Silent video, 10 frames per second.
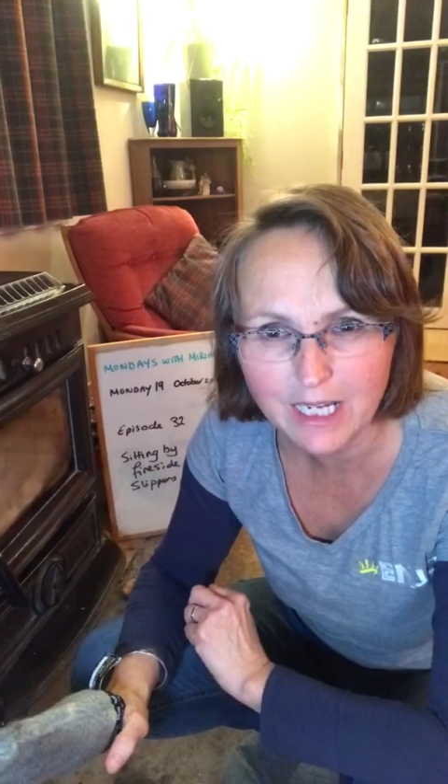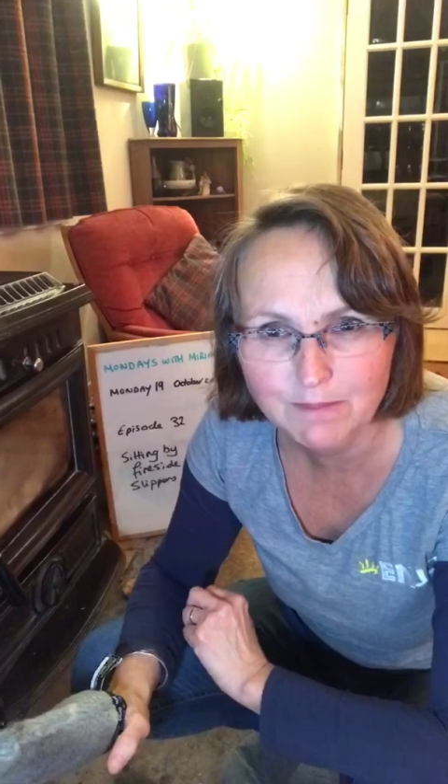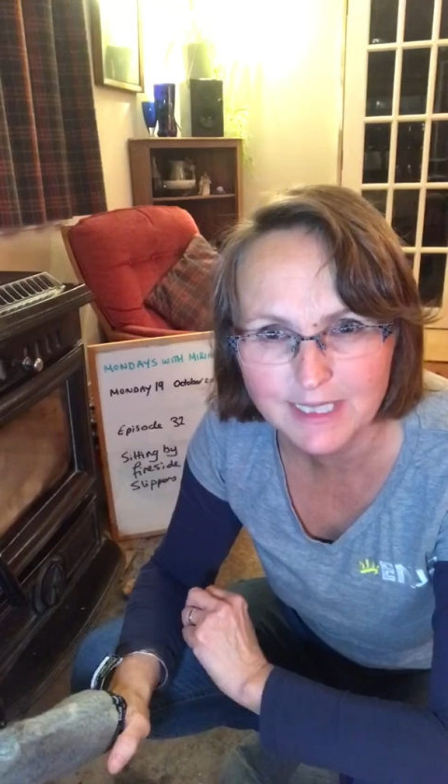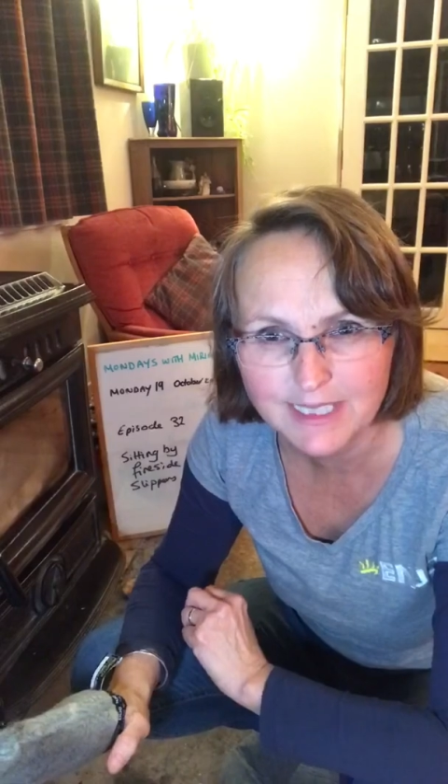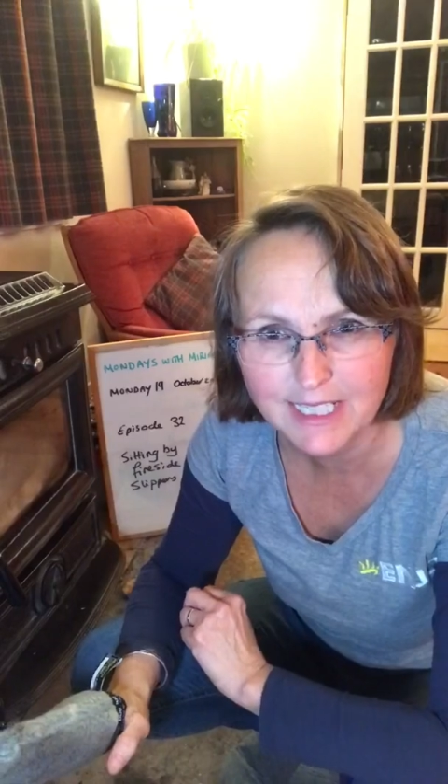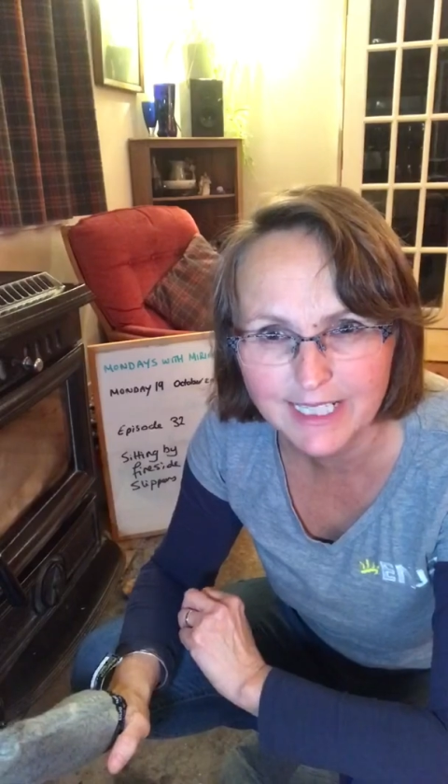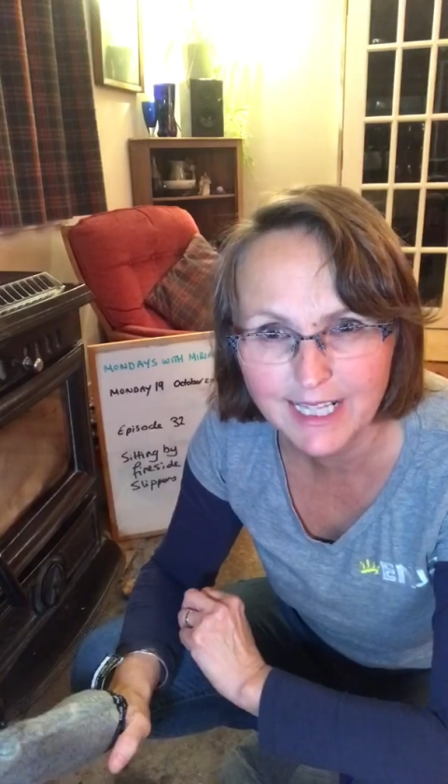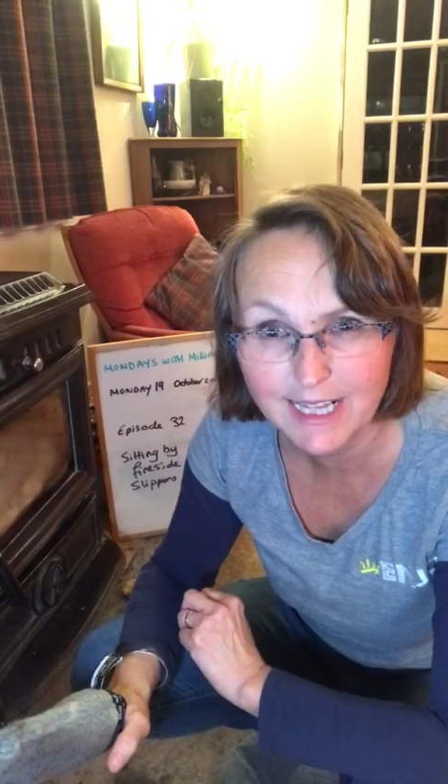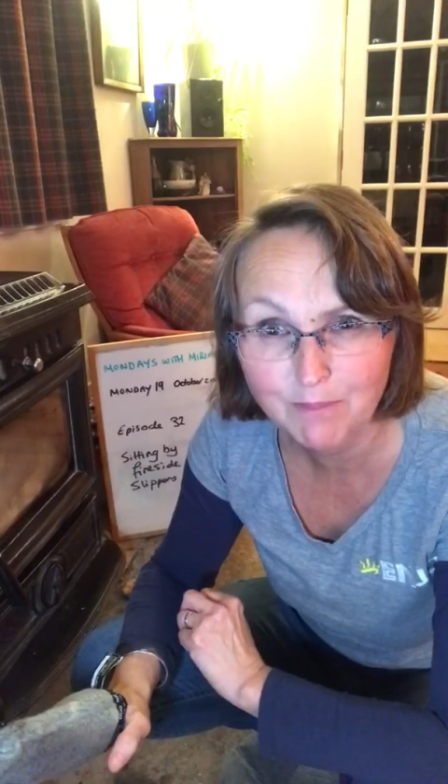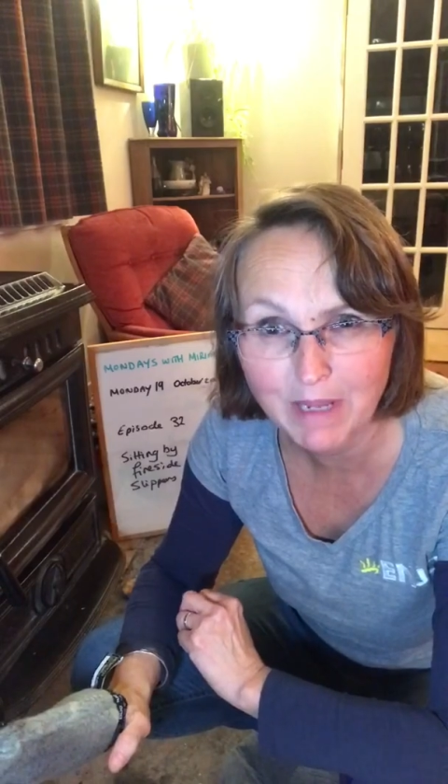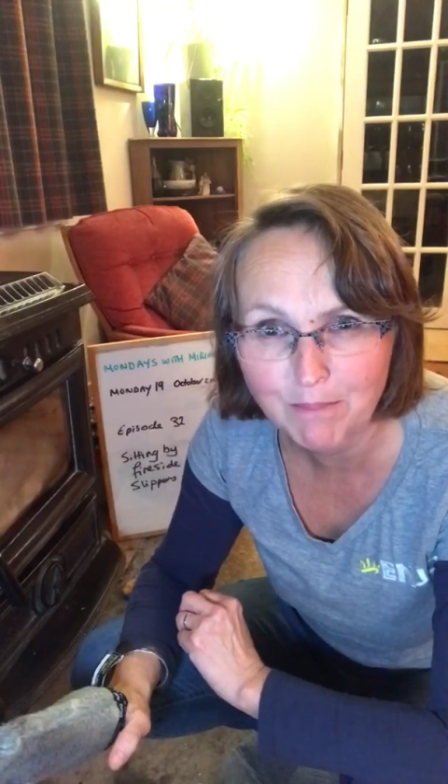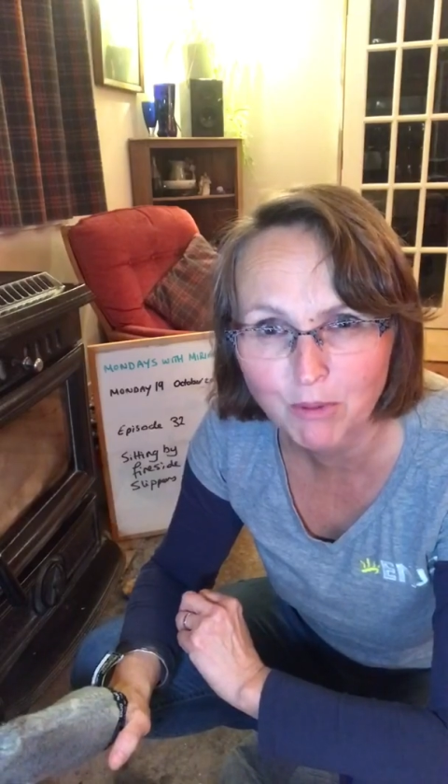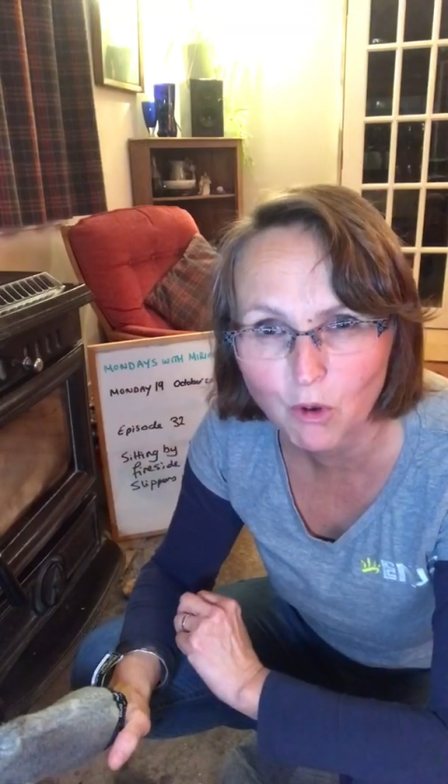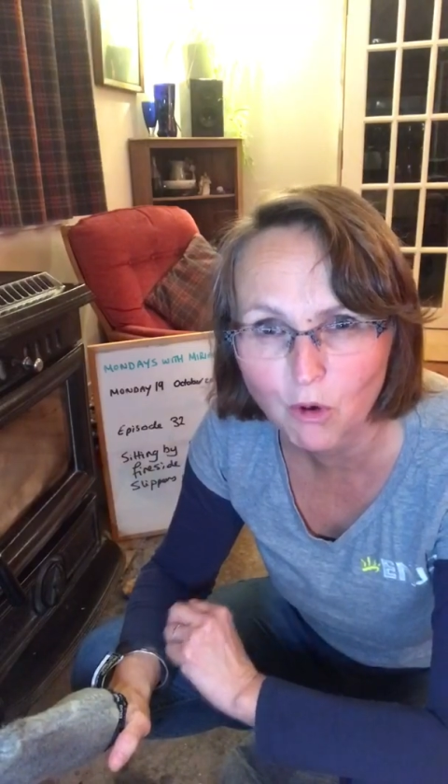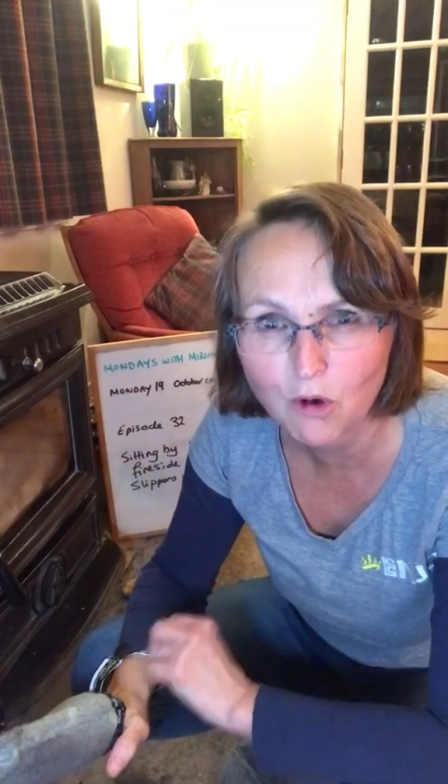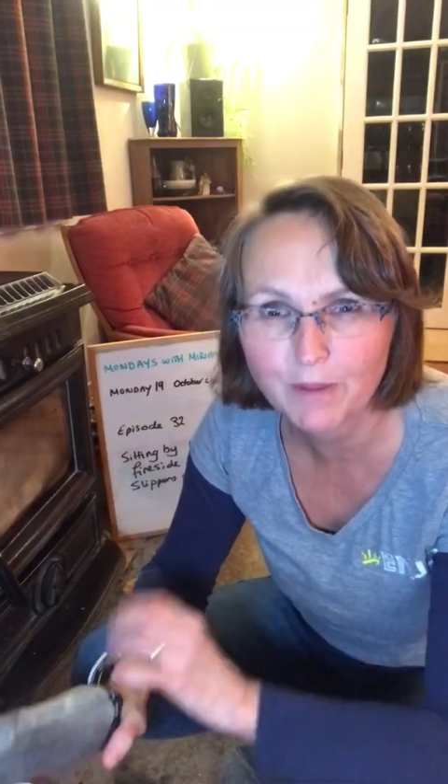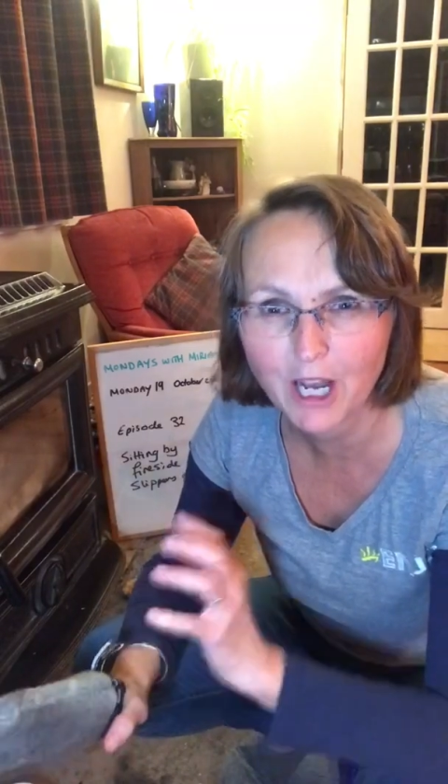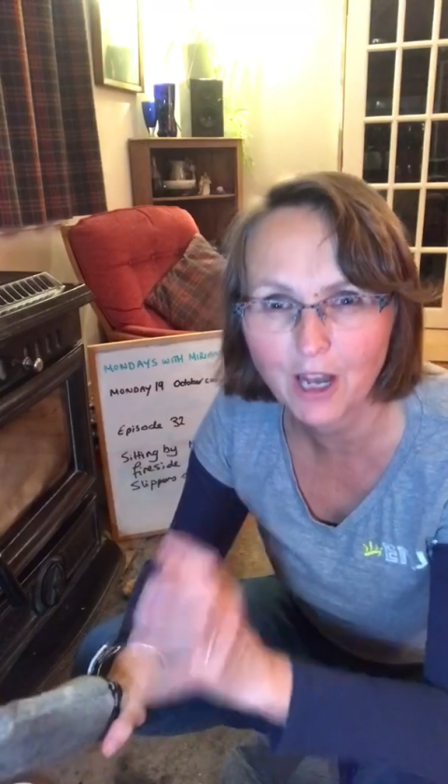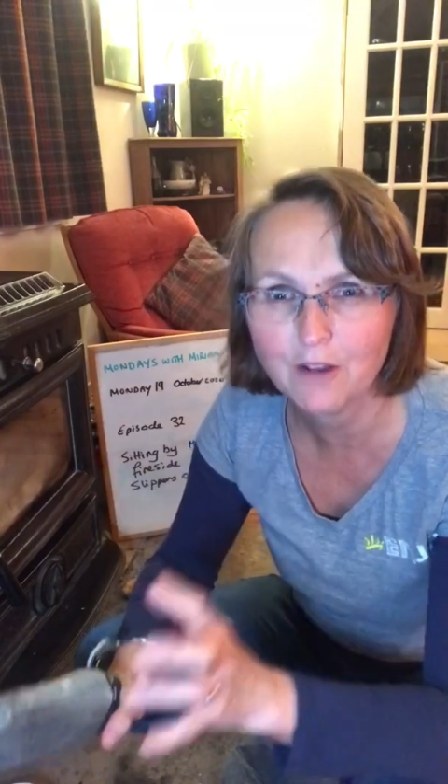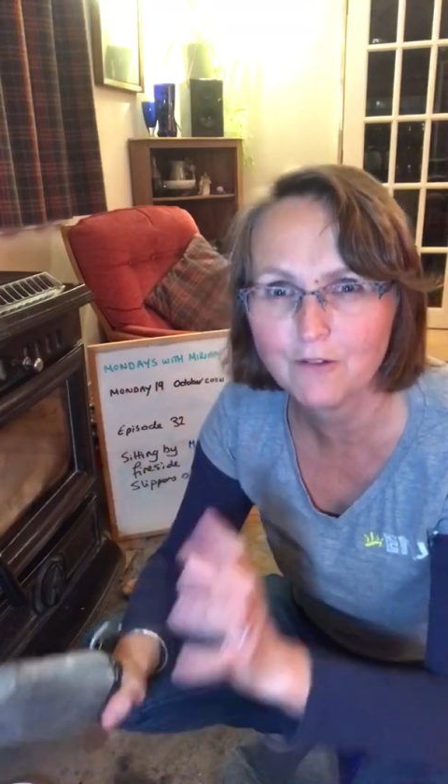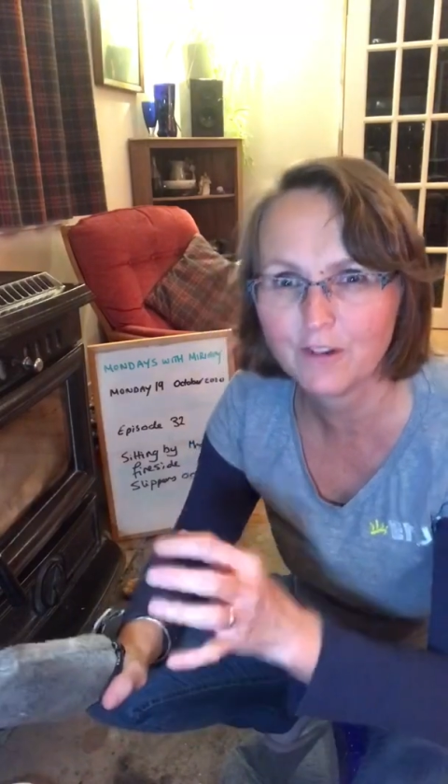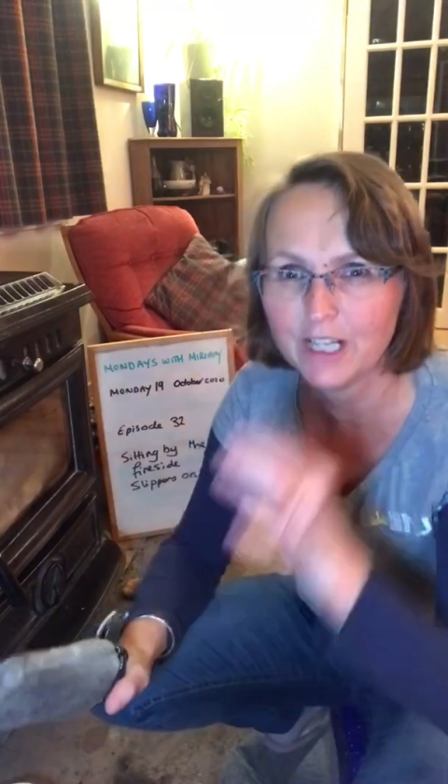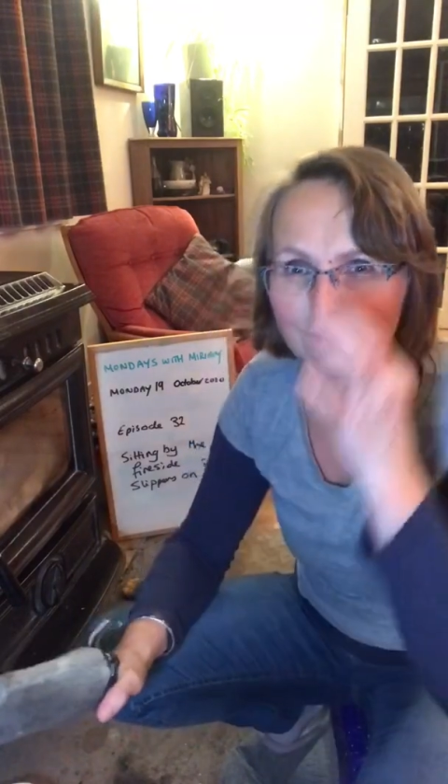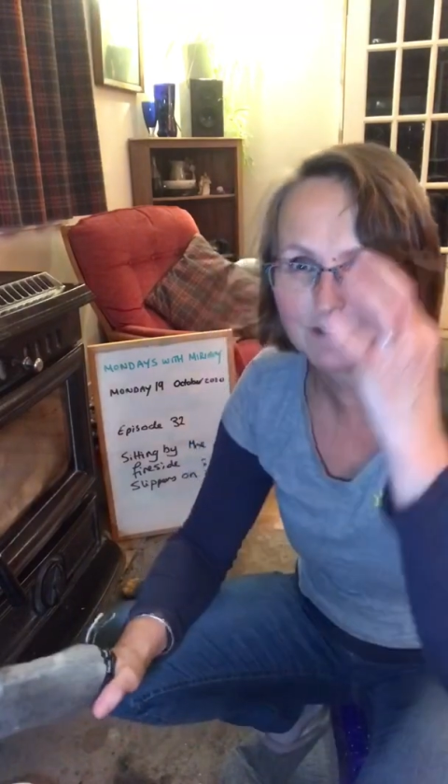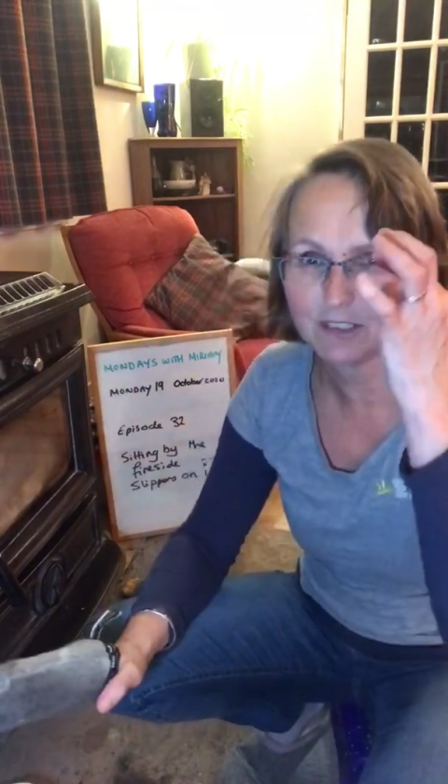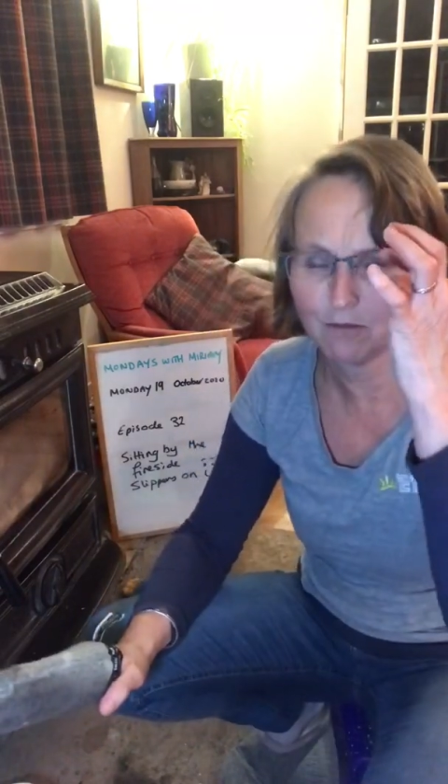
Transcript: so I'm holding out complete hope of transparency, but we're going to give it a